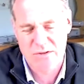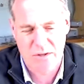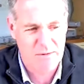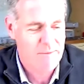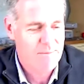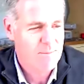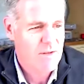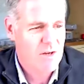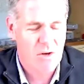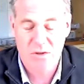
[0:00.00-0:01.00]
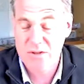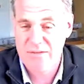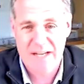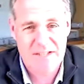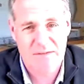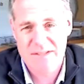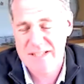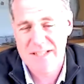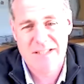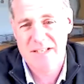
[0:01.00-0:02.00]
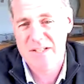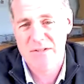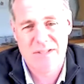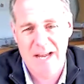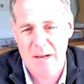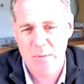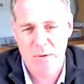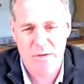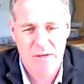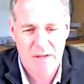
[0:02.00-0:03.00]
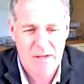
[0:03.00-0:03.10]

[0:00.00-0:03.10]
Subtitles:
So lots of activity continues to happen,